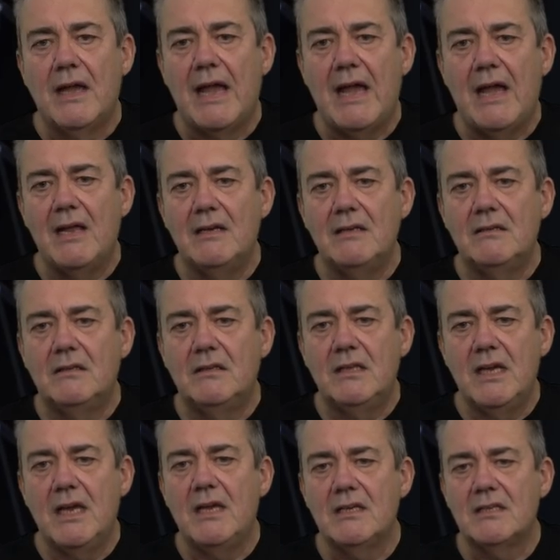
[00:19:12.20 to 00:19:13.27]
And
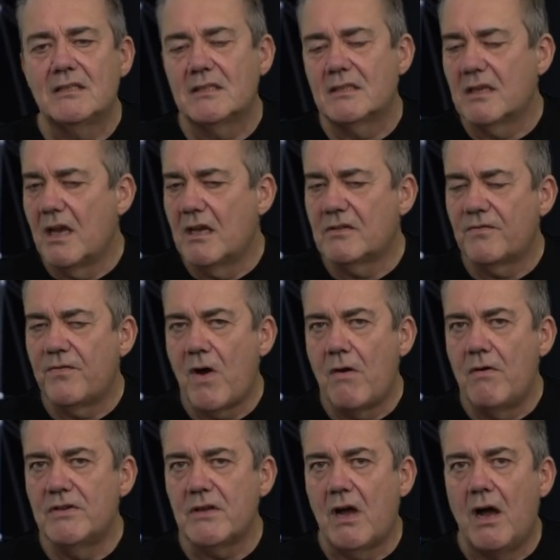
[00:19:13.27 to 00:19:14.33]
this, as
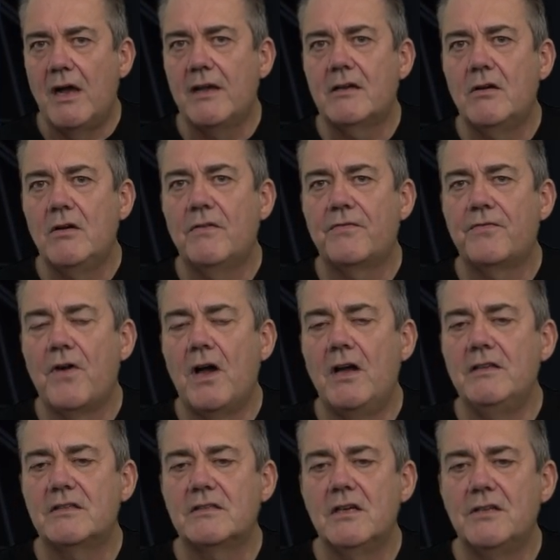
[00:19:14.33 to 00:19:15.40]
far as I could
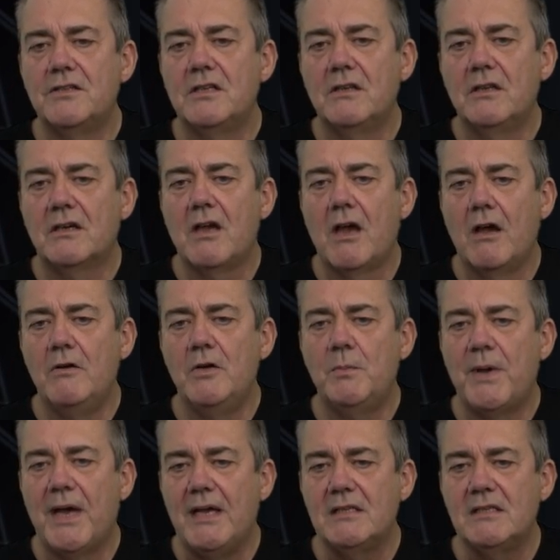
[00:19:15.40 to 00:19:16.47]
find searching the code
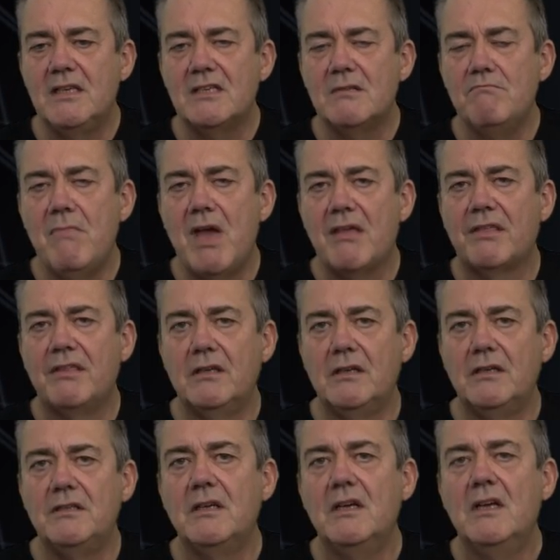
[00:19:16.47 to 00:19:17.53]
base, this
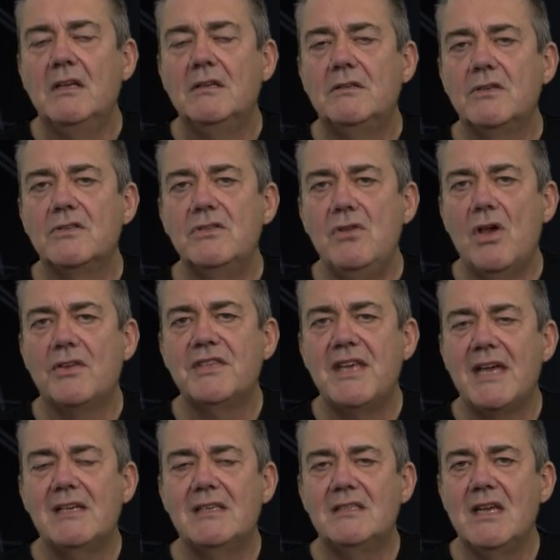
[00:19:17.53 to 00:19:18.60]
method does not
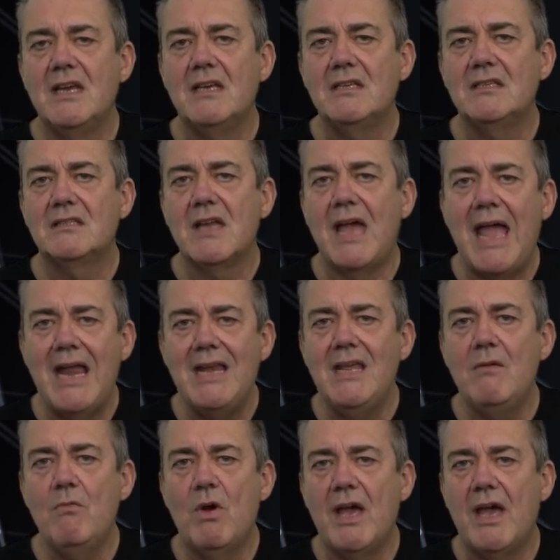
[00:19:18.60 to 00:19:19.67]
exist
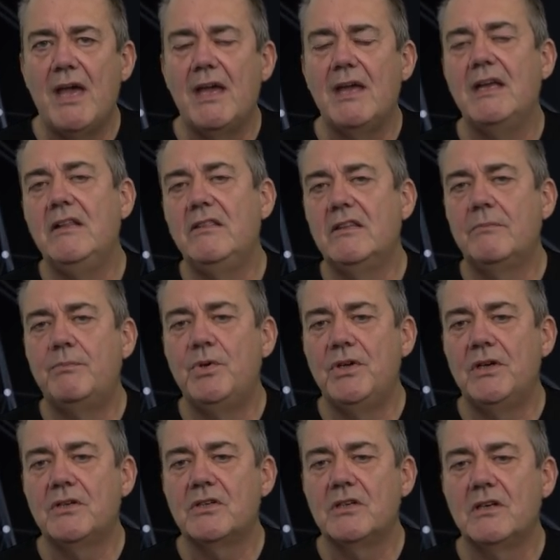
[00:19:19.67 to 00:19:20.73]
anywhere in the
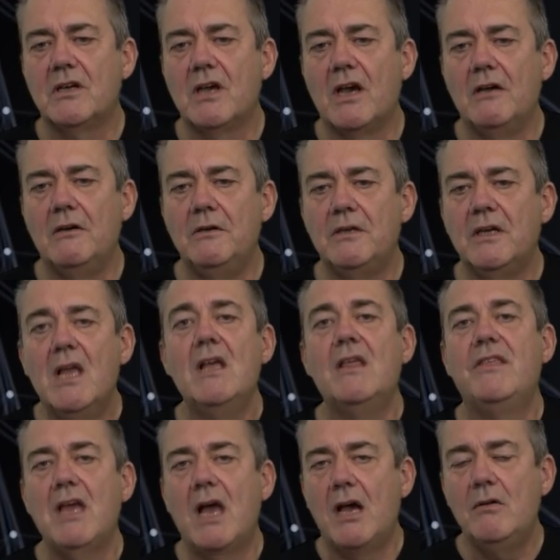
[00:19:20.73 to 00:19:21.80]
production code.
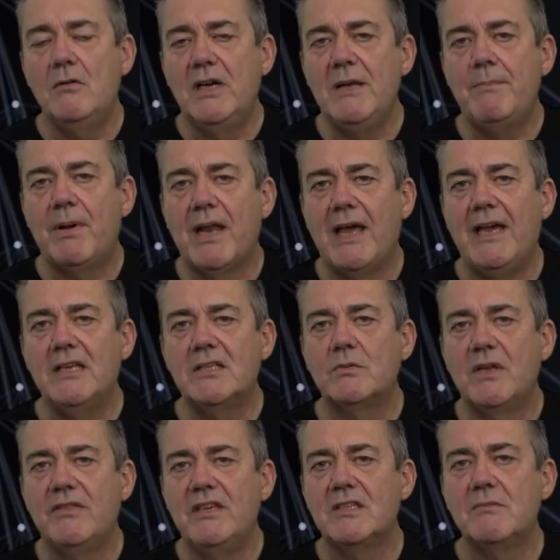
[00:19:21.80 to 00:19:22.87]
The only place
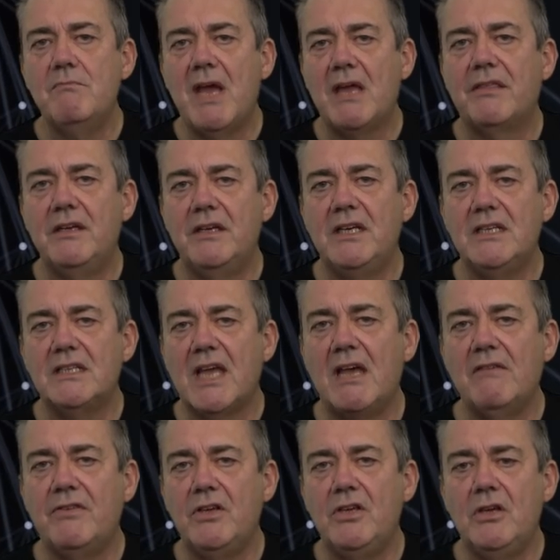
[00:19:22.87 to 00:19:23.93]
where this method is
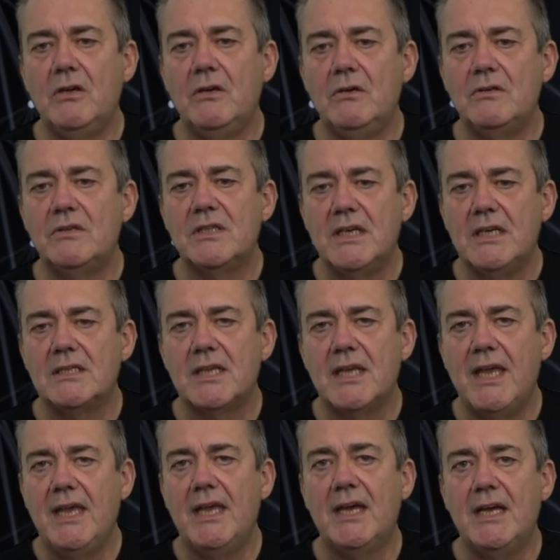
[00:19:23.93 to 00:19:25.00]
ever used is
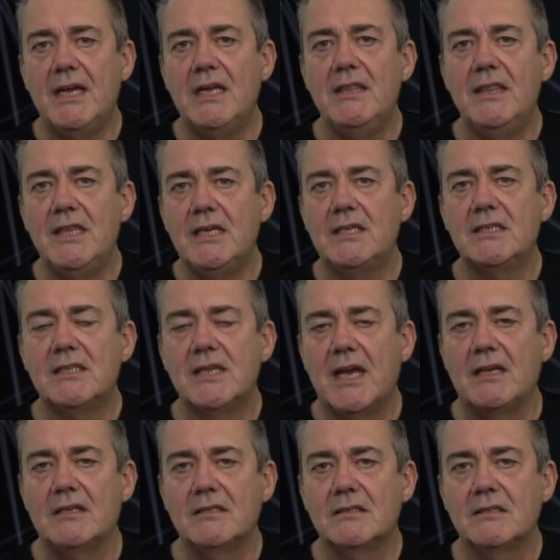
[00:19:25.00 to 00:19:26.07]
here in this
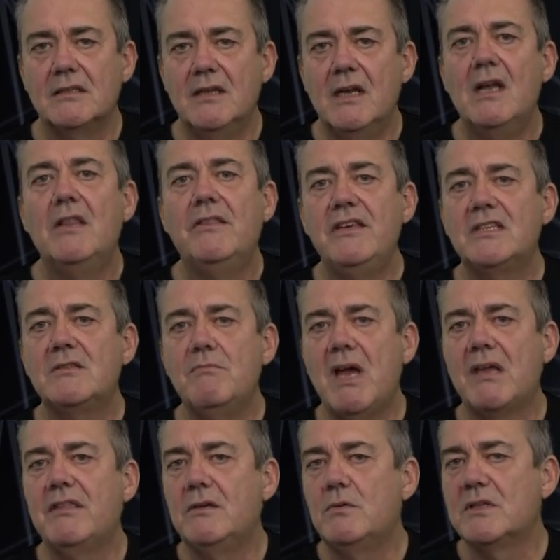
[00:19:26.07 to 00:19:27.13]
test. This
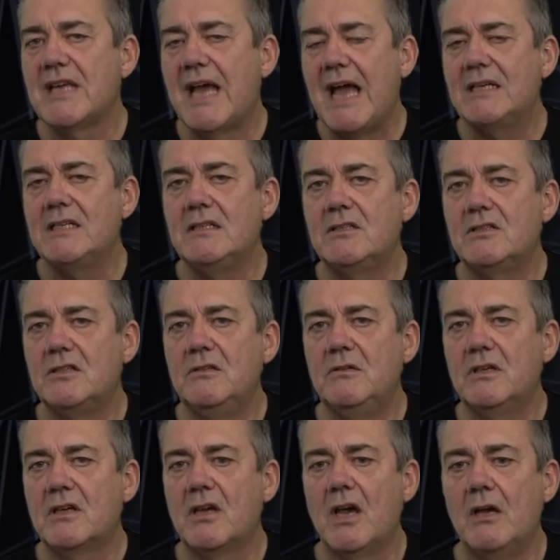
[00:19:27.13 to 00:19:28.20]
method was added to
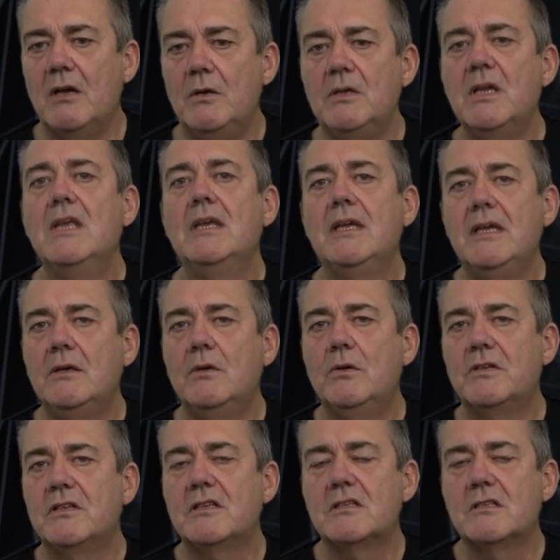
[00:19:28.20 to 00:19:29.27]
the code in
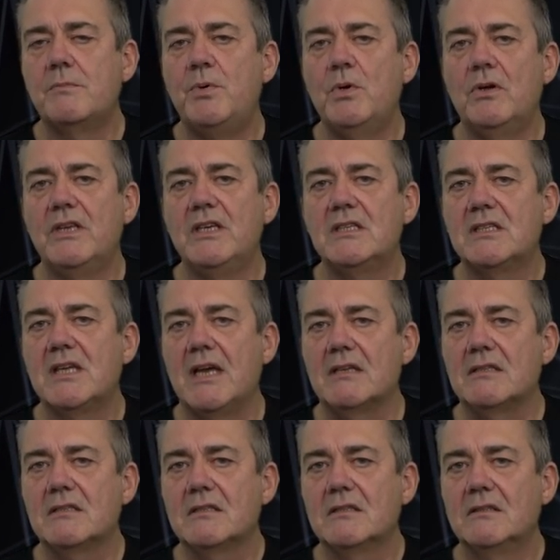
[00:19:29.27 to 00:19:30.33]
order to support this
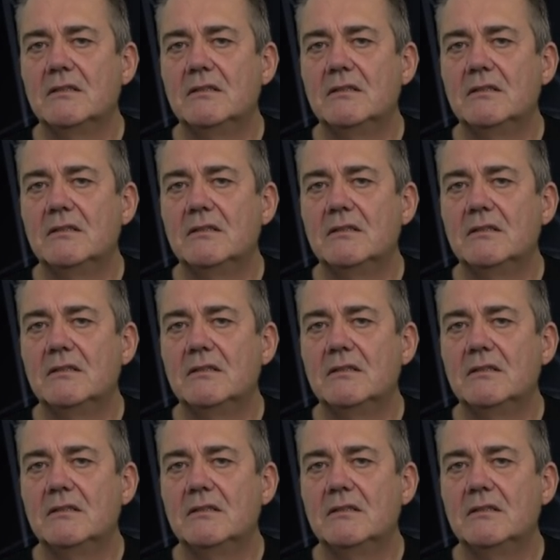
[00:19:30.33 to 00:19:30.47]
test.